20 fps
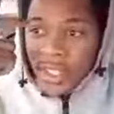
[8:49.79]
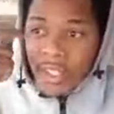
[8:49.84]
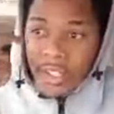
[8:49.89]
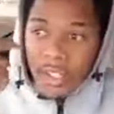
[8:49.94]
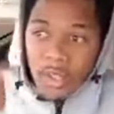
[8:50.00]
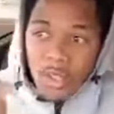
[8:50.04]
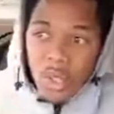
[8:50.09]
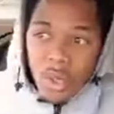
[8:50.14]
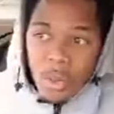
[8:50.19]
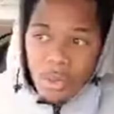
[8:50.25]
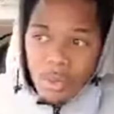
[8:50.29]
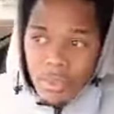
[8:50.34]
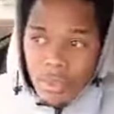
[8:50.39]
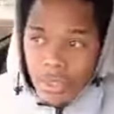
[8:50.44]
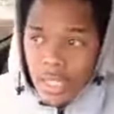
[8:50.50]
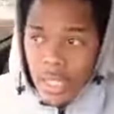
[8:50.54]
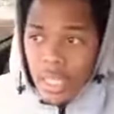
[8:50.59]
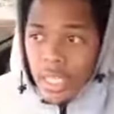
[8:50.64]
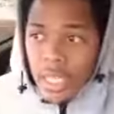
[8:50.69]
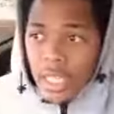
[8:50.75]
You know what I'm
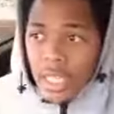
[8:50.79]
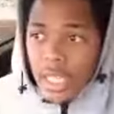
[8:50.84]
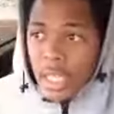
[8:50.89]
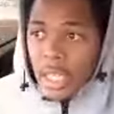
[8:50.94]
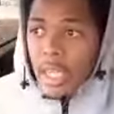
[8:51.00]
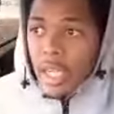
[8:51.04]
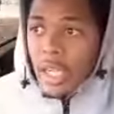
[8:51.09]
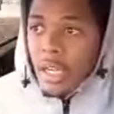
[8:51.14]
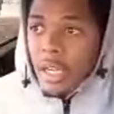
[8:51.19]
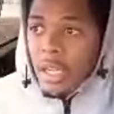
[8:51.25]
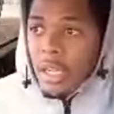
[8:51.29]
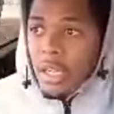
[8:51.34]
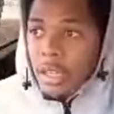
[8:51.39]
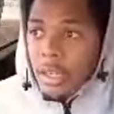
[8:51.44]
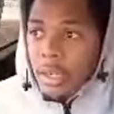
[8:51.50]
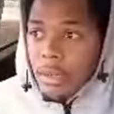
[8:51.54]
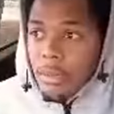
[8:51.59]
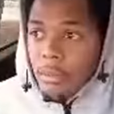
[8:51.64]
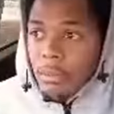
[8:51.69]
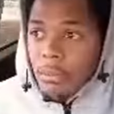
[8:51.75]
saying?
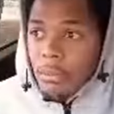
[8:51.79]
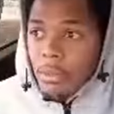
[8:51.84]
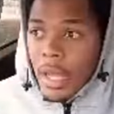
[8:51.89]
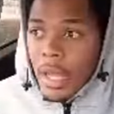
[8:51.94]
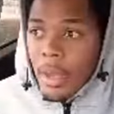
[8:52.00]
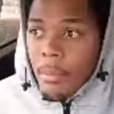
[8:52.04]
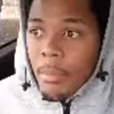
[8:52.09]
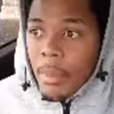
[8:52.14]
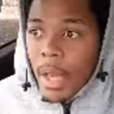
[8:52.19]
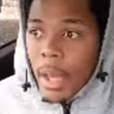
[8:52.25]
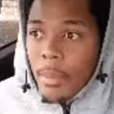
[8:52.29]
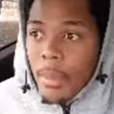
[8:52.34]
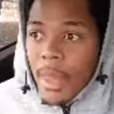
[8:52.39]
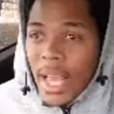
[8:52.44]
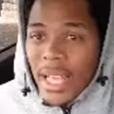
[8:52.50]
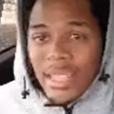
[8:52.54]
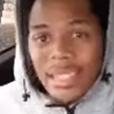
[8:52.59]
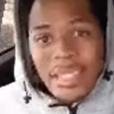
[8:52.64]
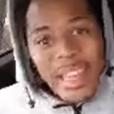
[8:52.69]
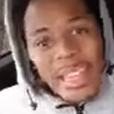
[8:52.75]
I'm
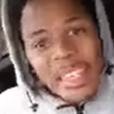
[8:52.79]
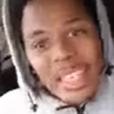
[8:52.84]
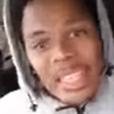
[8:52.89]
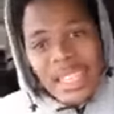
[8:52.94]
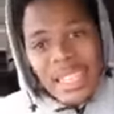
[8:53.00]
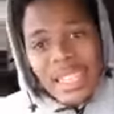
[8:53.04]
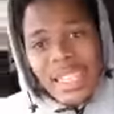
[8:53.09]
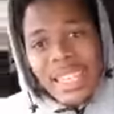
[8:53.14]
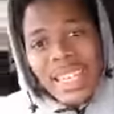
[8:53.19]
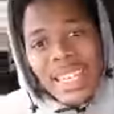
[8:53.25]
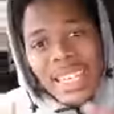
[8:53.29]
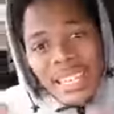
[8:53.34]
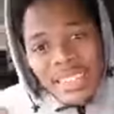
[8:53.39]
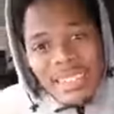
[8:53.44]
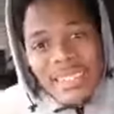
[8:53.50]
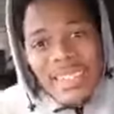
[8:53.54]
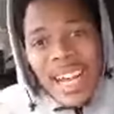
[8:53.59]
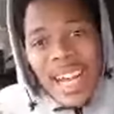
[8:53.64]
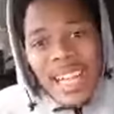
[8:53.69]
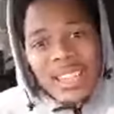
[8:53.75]
not technically
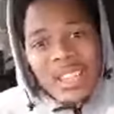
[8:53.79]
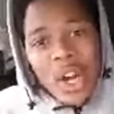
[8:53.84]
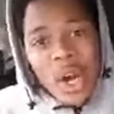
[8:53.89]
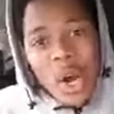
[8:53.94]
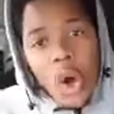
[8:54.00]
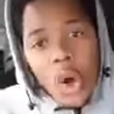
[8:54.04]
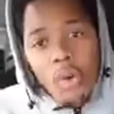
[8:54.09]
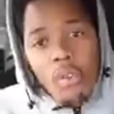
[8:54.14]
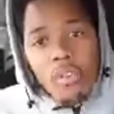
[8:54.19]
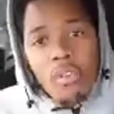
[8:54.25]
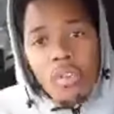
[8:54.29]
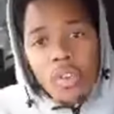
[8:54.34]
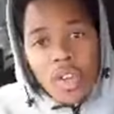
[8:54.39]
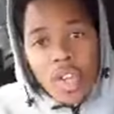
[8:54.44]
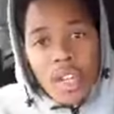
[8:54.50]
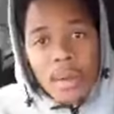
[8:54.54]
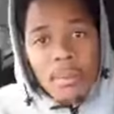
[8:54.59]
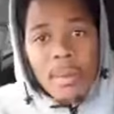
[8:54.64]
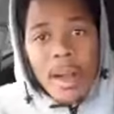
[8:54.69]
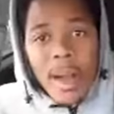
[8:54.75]
inside the home for
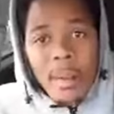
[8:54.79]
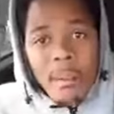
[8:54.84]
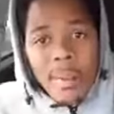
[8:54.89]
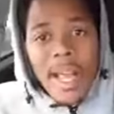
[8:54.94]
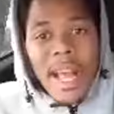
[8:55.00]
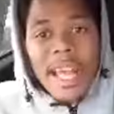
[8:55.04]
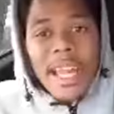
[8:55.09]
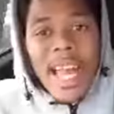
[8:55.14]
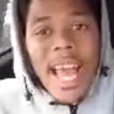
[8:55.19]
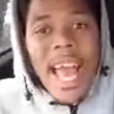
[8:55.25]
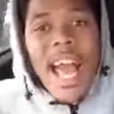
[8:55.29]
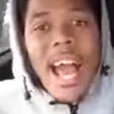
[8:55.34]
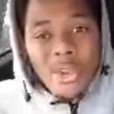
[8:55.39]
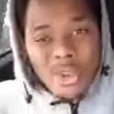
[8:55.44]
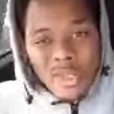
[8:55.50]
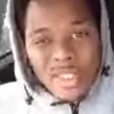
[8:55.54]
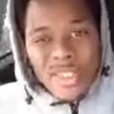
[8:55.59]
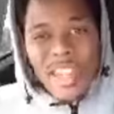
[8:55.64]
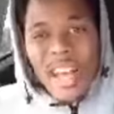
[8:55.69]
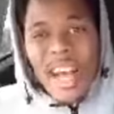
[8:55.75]
them. I'm kind of
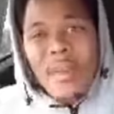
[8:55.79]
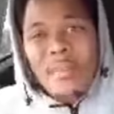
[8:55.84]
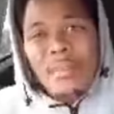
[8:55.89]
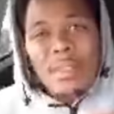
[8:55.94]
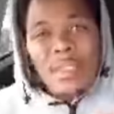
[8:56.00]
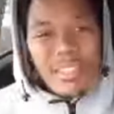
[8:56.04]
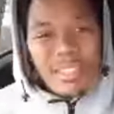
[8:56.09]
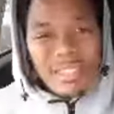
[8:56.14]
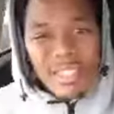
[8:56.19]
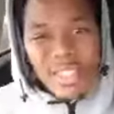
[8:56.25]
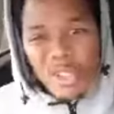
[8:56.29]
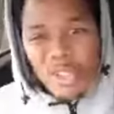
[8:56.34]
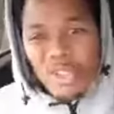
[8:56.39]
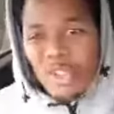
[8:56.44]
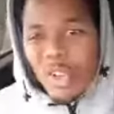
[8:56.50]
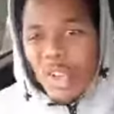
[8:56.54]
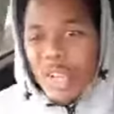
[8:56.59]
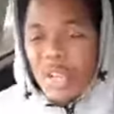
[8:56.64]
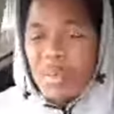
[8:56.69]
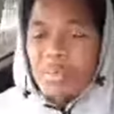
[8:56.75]
outside, but still
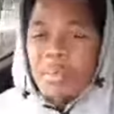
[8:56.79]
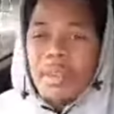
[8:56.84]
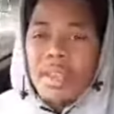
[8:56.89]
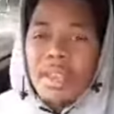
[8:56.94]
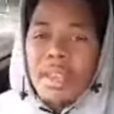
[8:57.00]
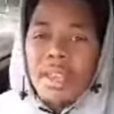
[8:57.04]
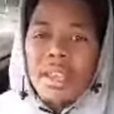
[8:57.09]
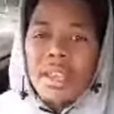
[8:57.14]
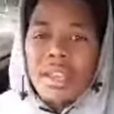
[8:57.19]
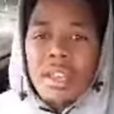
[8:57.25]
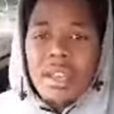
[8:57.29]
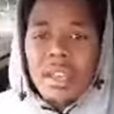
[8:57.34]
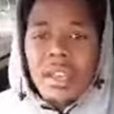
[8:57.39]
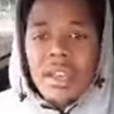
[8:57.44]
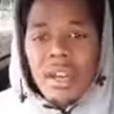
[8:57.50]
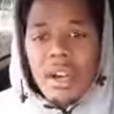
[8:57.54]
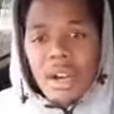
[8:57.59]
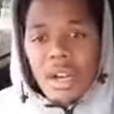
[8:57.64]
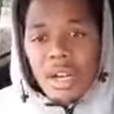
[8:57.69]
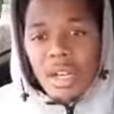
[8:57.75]
trying to be
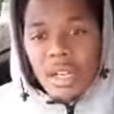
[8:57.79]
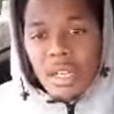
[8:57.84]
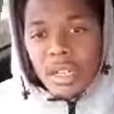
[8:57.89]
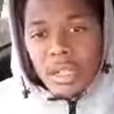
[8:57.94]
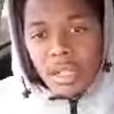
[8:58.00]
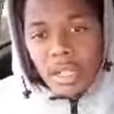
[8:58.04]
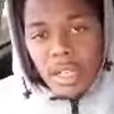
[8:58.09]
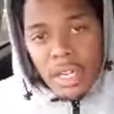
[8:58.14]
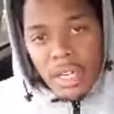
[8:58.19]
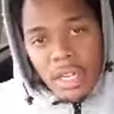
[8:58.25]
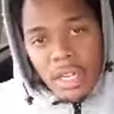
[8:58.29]
to